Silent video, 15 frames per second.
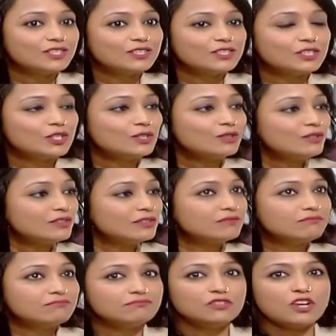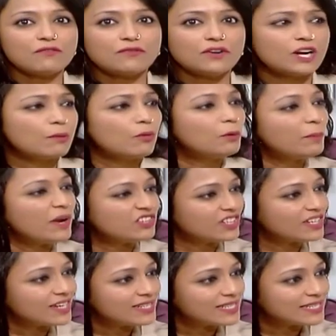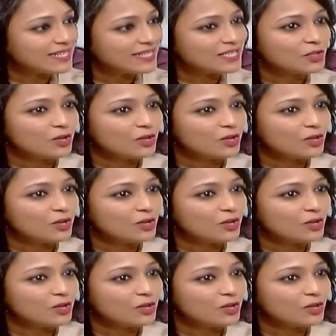You know, you have heard about patient consents,